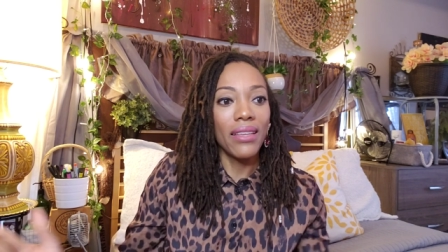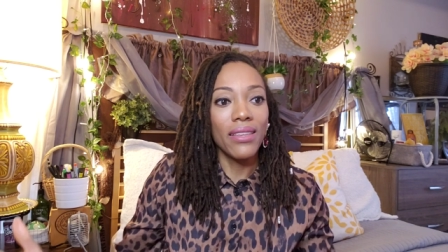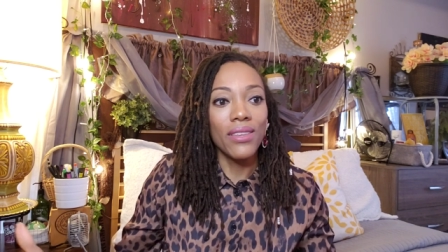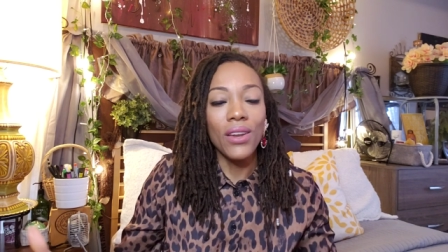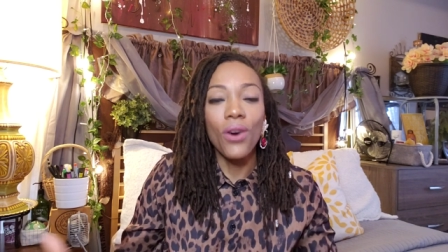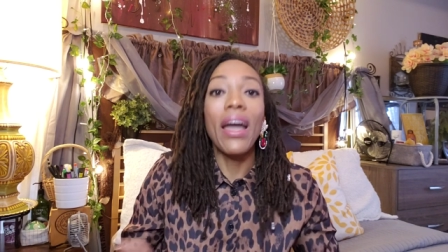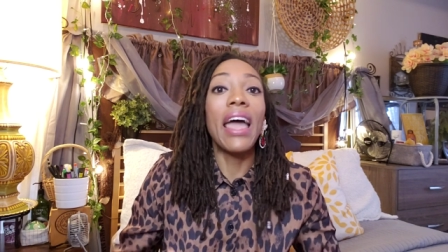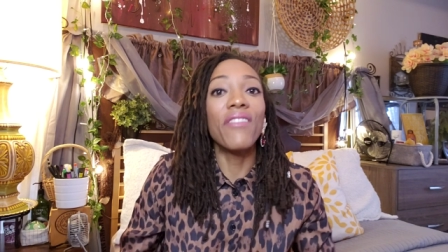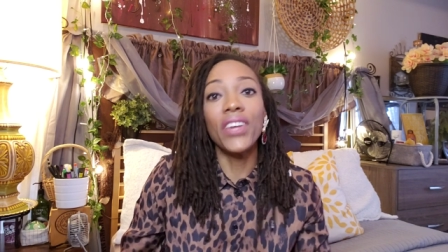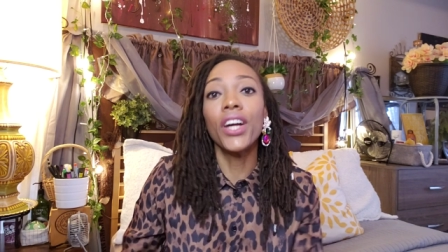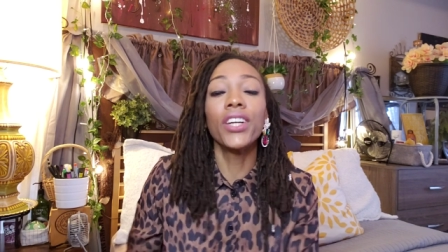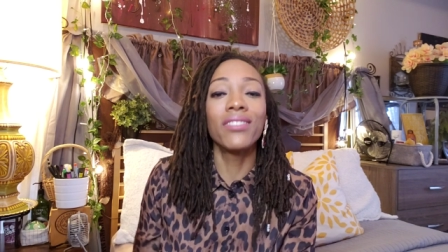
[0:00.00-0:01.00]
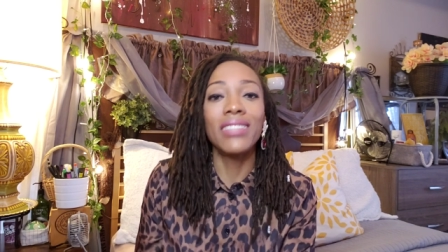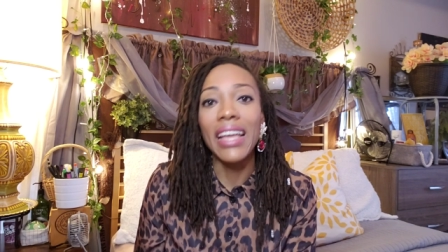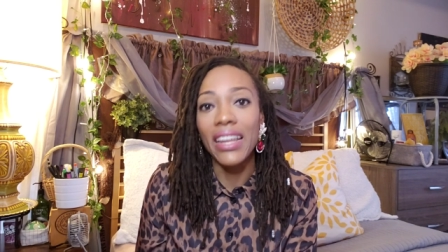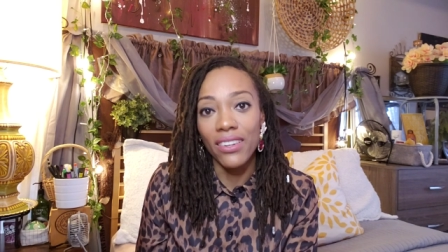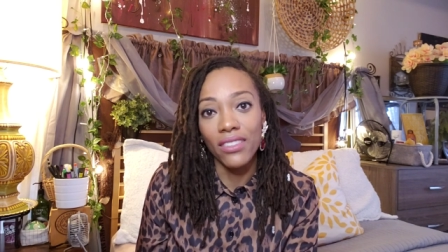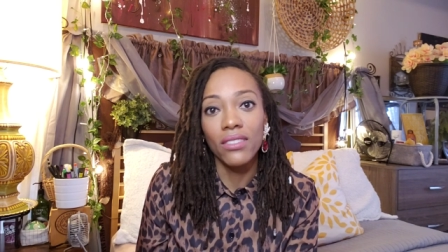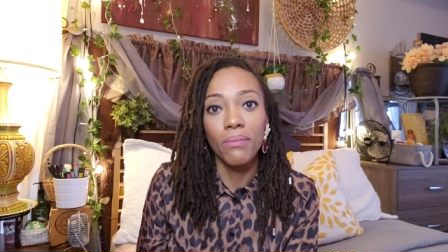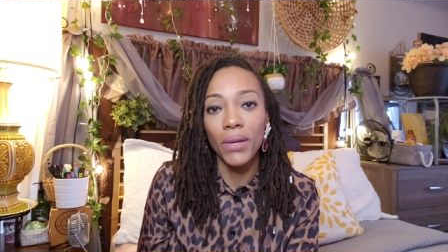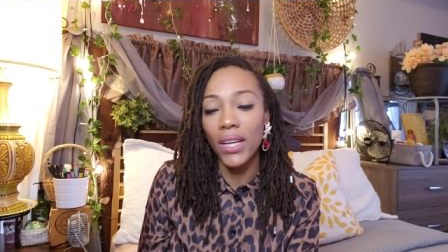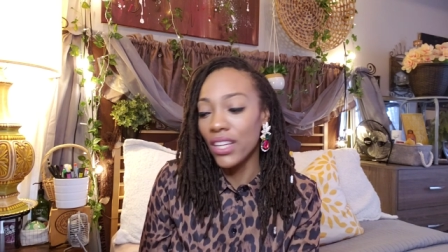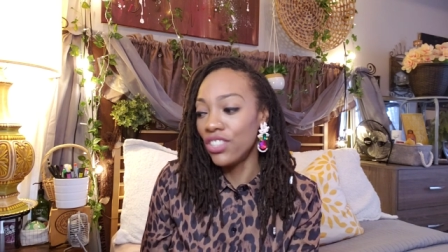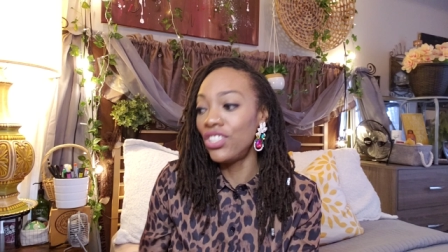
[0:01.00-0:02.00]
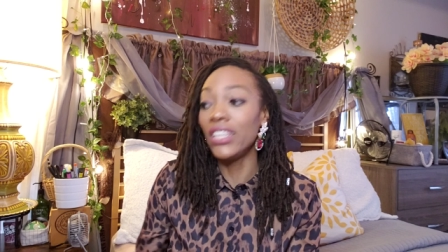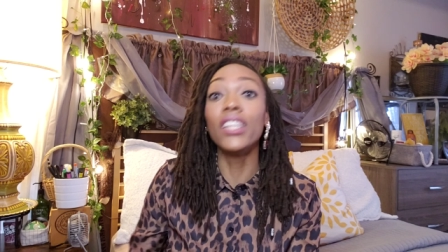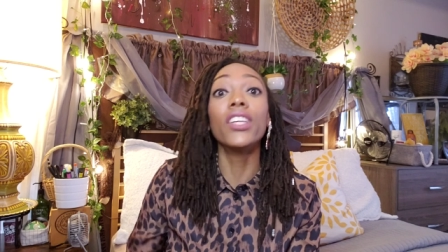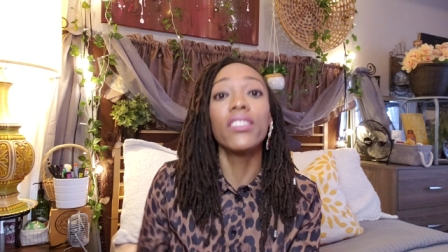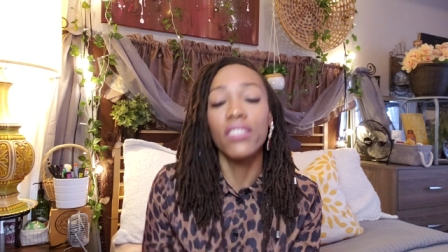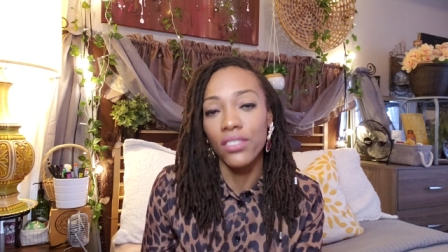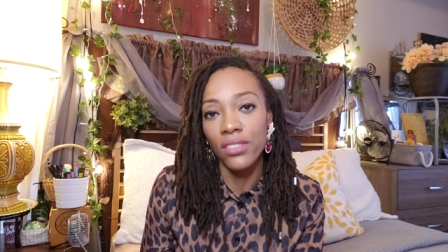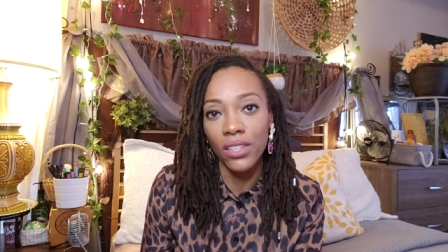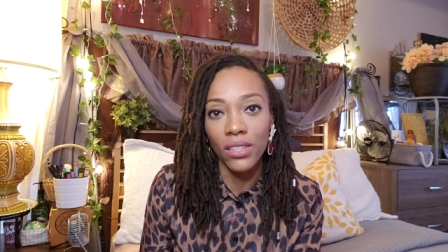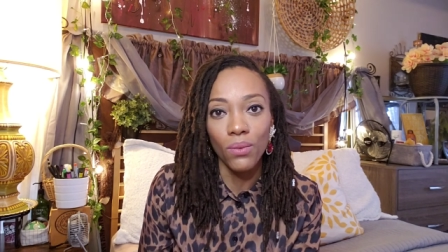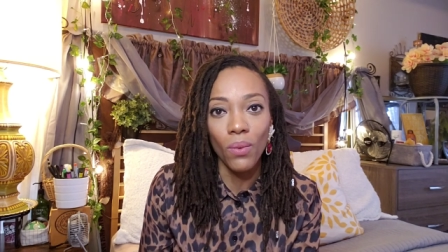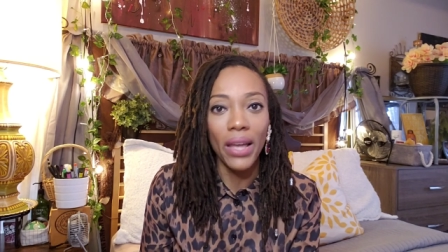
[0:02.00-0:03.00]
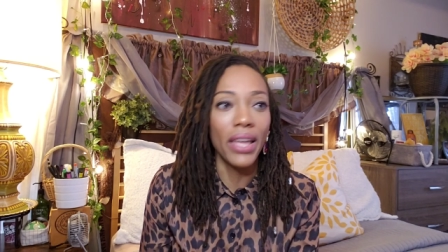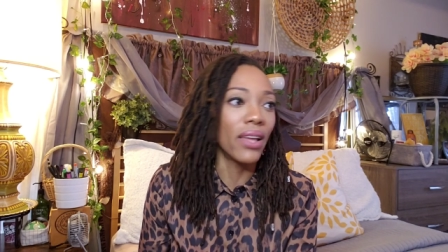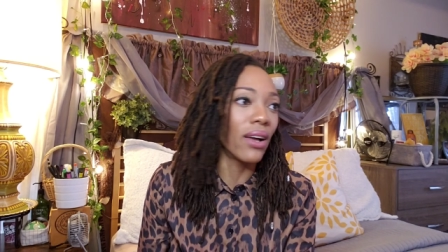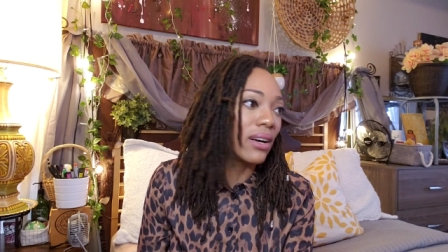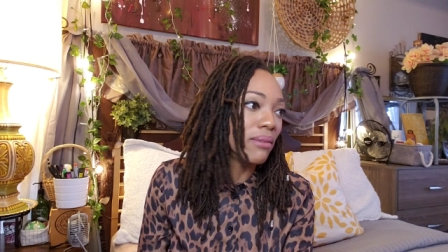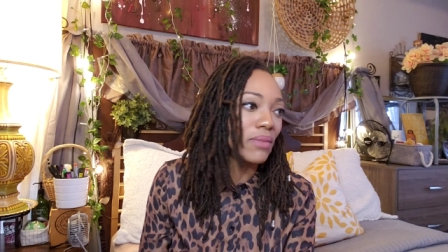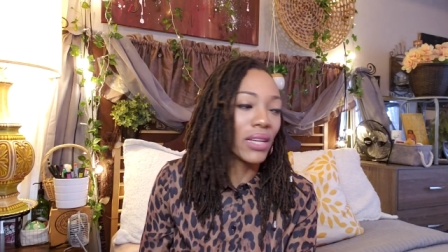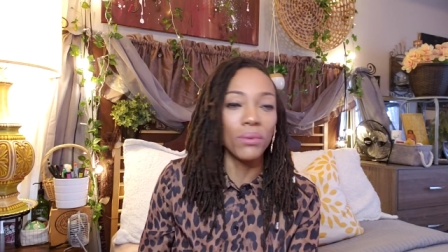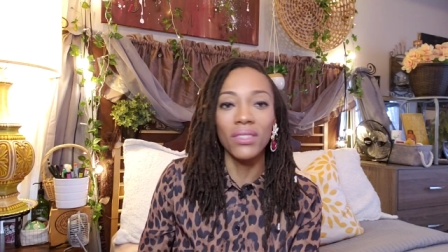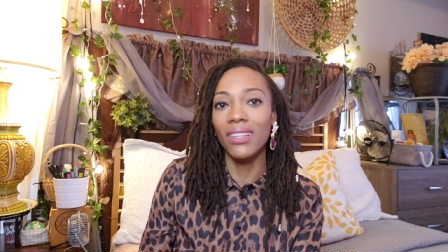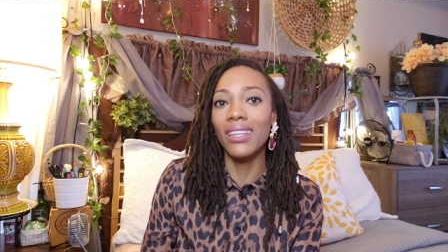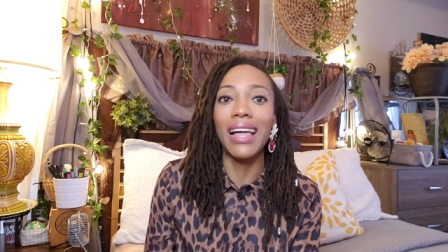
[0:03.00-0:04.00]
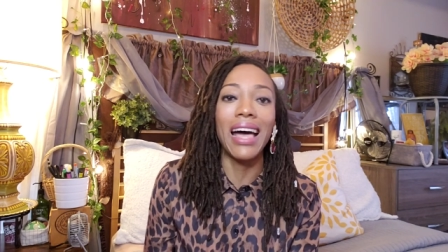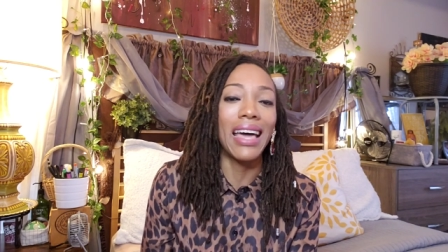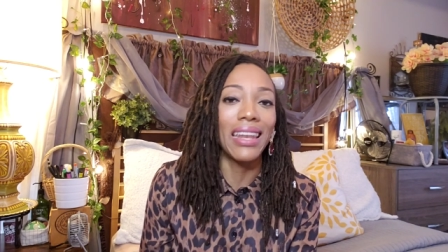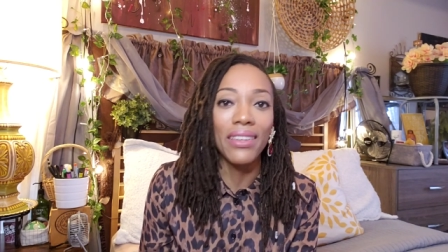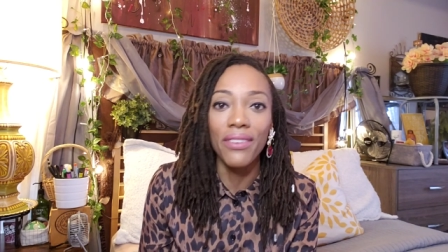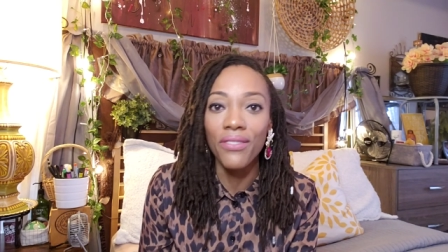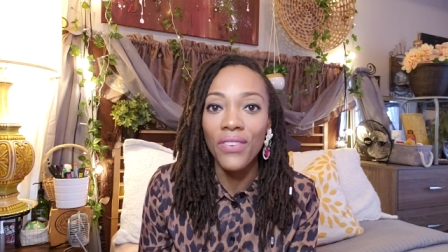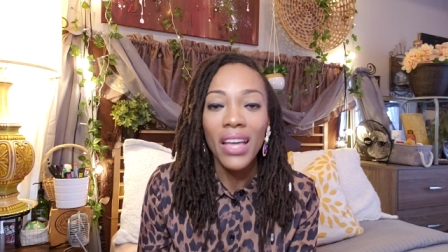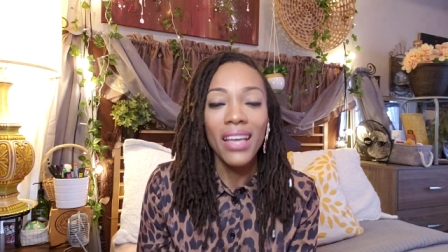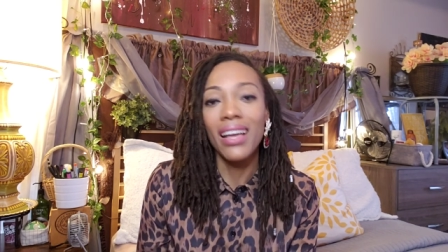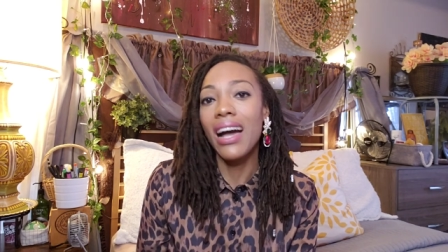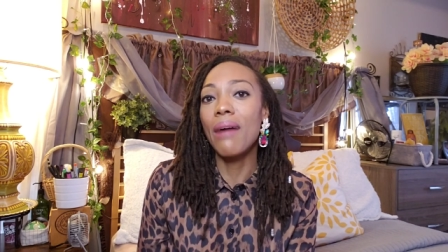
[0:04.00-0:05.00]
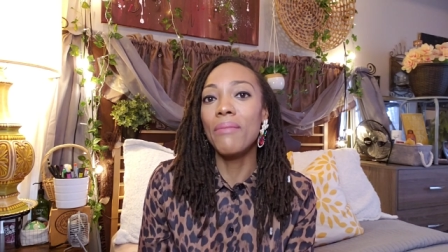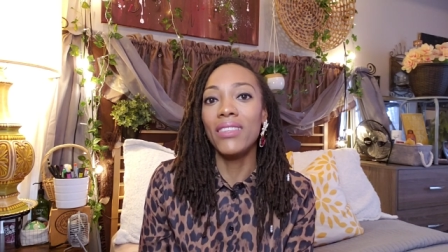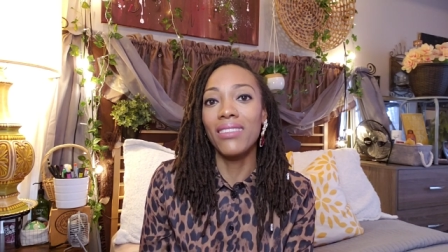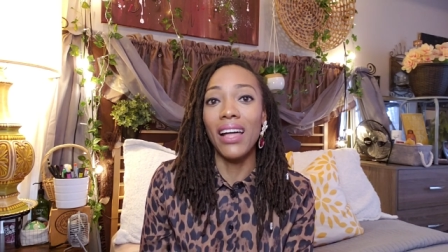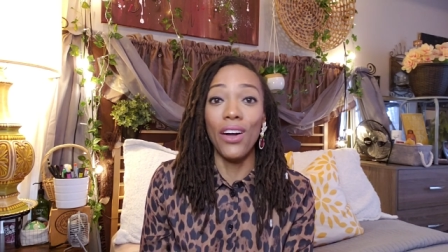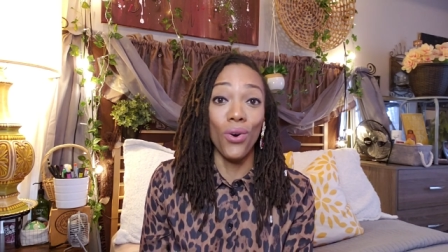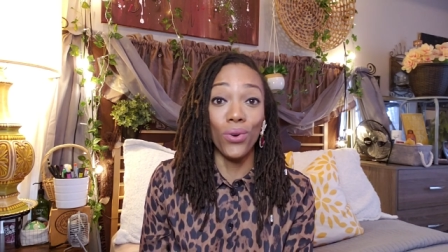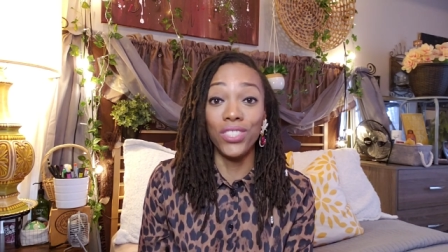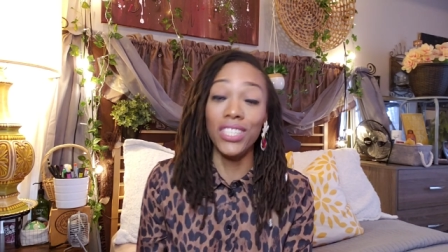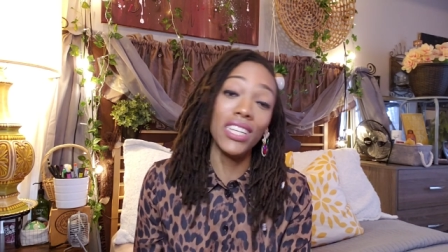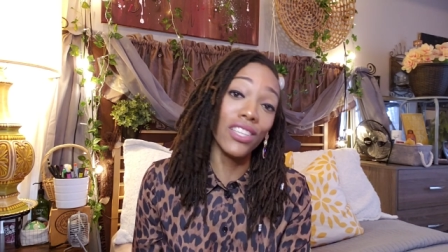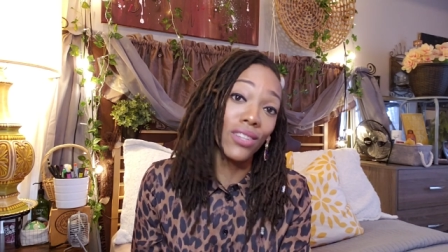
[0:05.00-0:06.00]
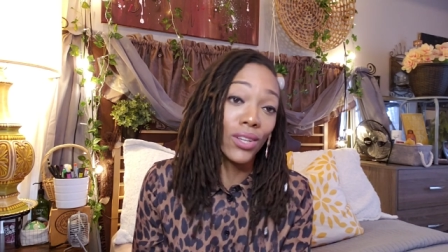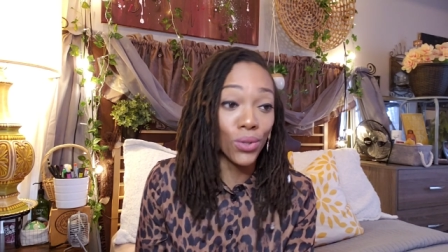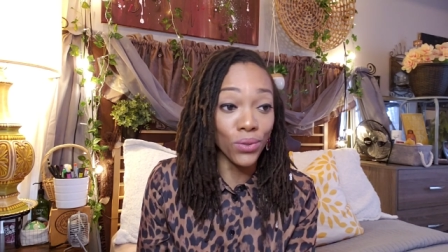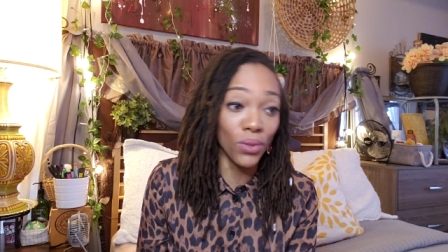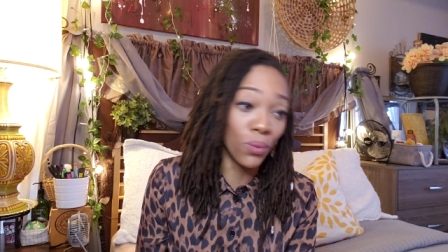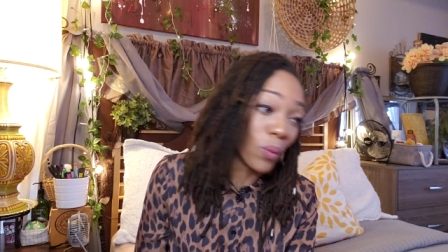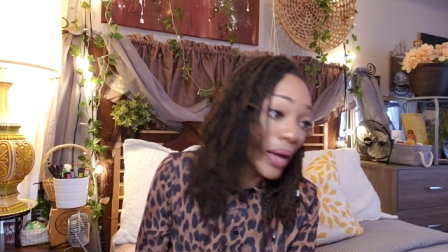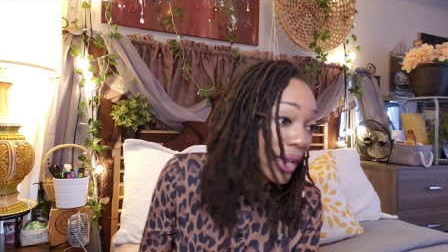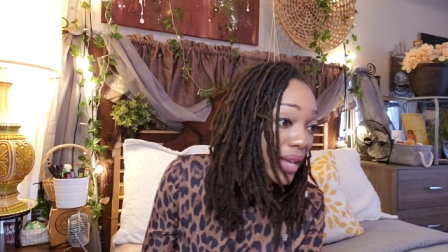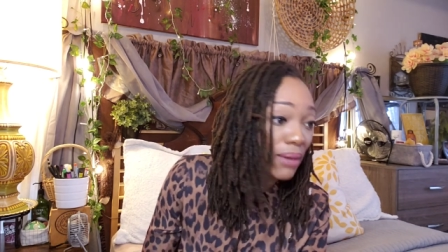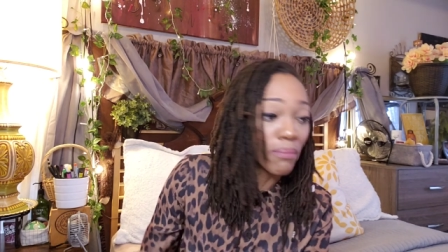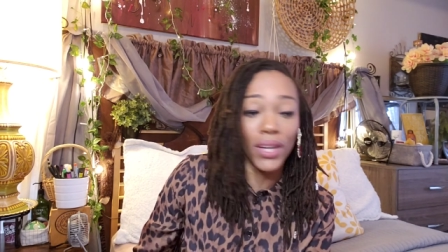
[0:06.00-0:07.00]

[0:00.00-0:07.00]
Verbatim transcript: you know having her standards because she looks a certain way um, there was a lot of comments like oh she needs to lose a weight